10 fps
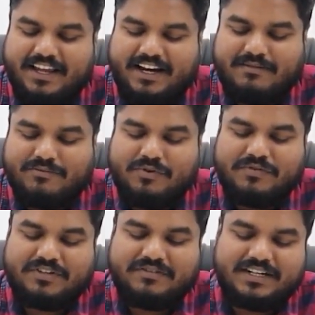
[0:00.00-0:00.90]
it
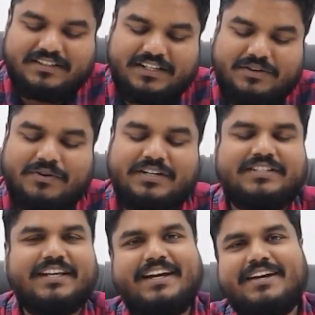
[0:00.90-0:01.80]
moved towards the
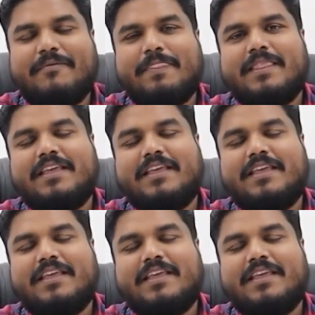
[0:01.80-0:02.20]
roadside.